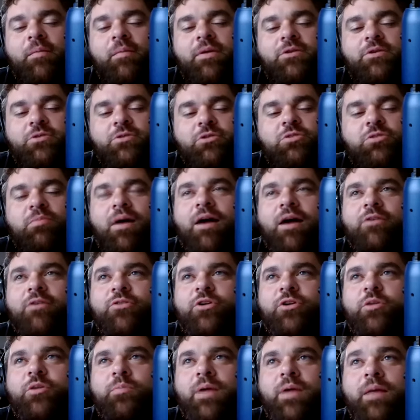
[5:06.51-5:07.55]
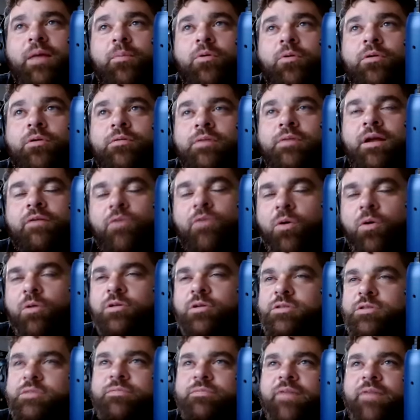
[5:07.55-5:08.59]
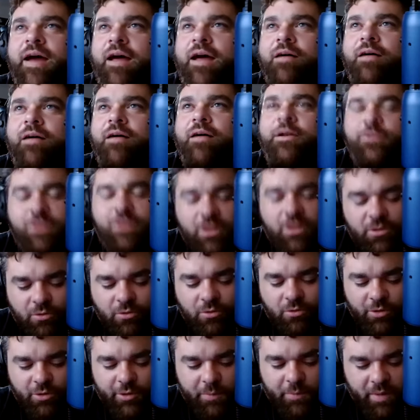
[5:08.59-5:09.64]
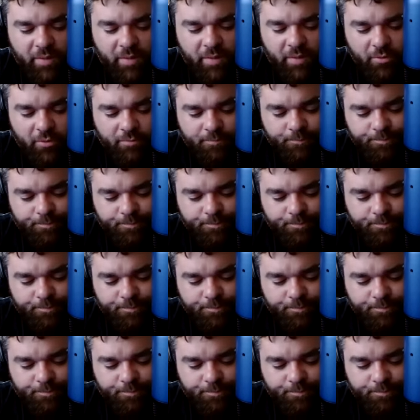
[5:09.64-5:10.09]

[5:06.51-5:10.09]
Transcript: Mr. Small is good people. And, of course, Val at Energy Coil, good people.